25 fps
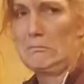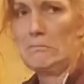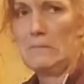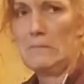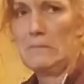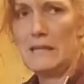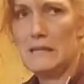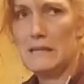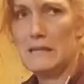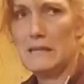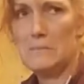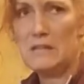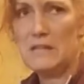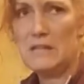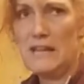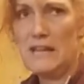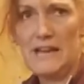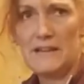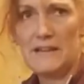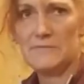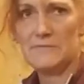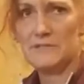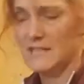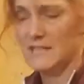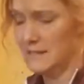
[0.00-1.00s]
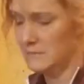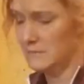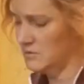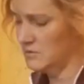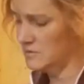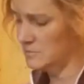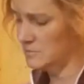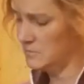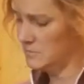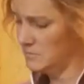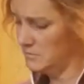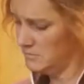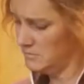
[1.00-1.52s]
maybe half a
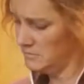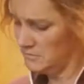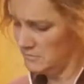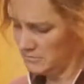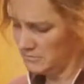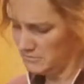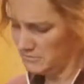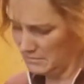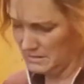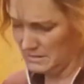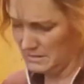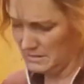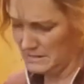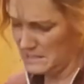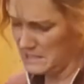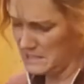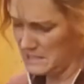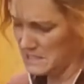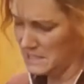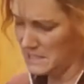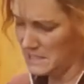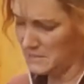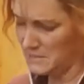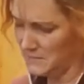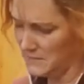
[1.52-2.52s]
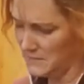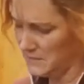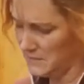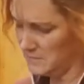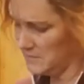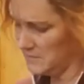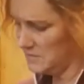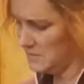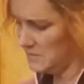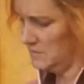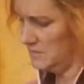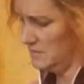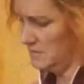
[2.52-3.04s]
tablespoon. It's not very
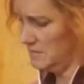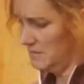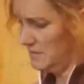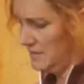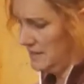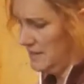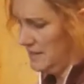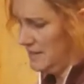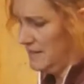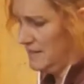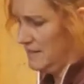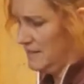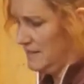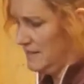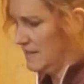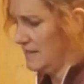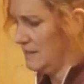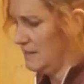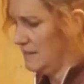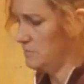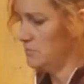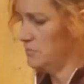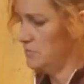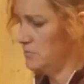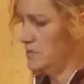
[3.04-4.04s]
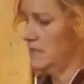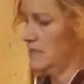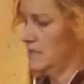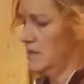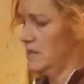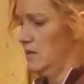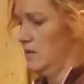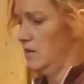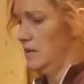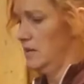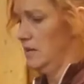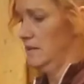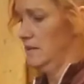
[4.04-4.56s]
much that I'm putting
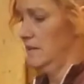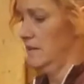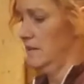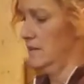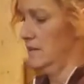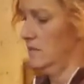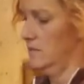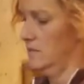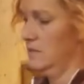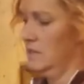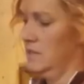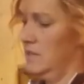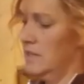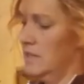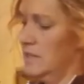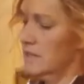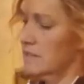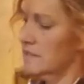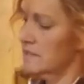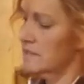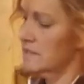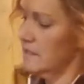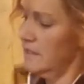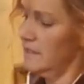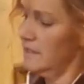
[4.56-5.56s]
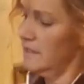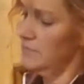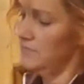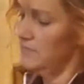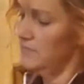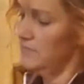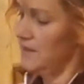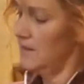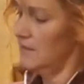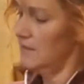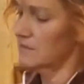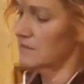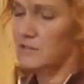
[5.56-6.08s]
on there, because I have
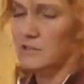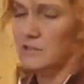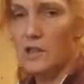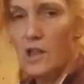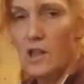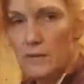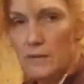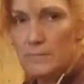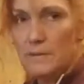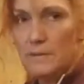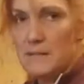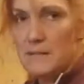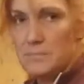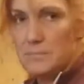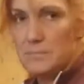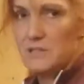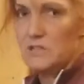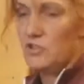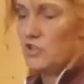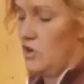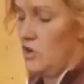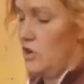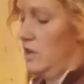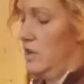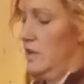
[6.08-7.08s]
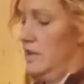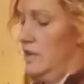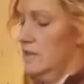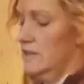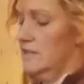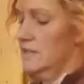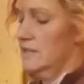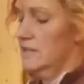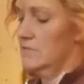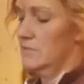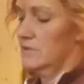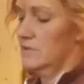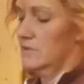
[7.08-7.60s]
found glopping a bunch on
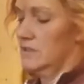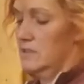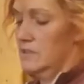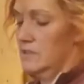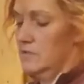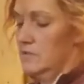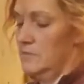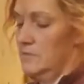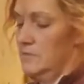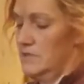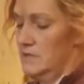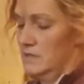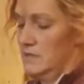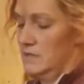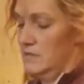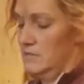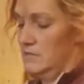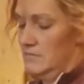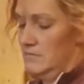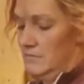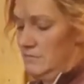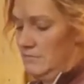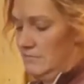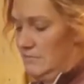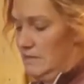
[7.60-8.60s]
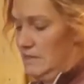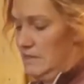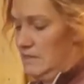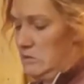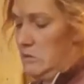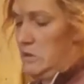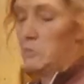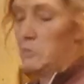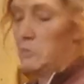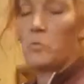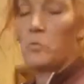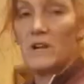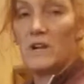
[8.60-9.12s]
doesn't really do a bunch, you know,
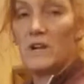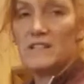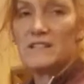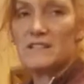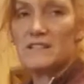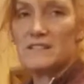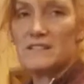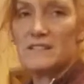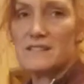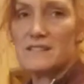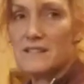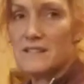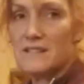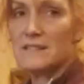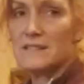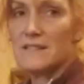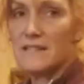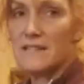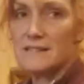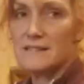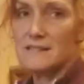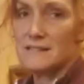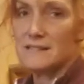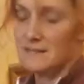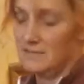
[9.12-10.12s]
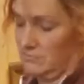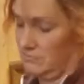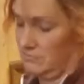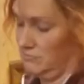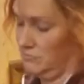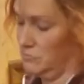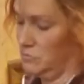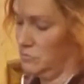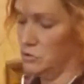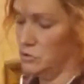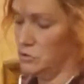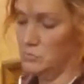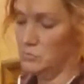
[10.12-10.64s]
at once. Doesn't
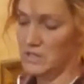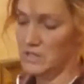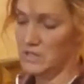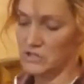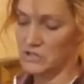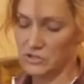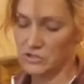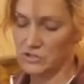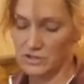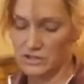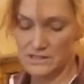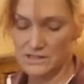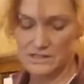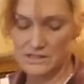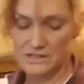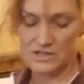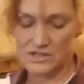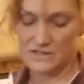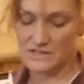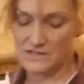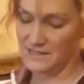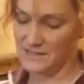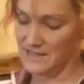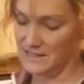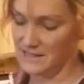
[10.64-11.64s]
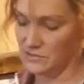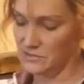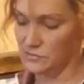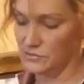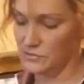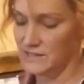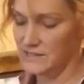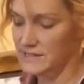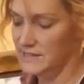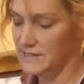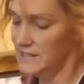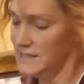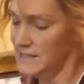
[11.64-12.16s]
do much good. It just gets
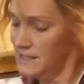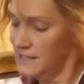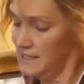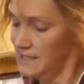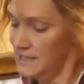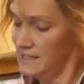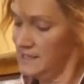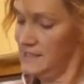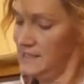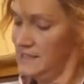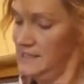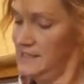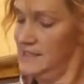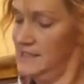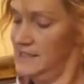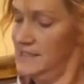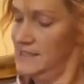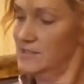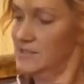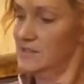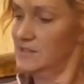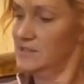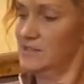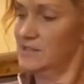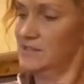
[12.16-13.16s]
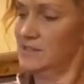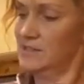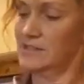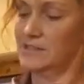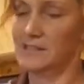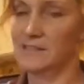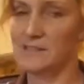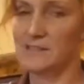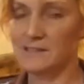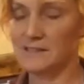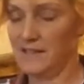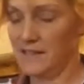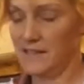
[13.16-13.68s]
greasy,
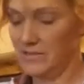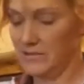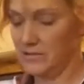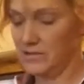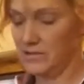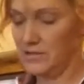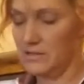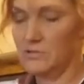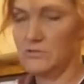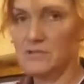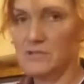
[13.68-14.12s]
because leather can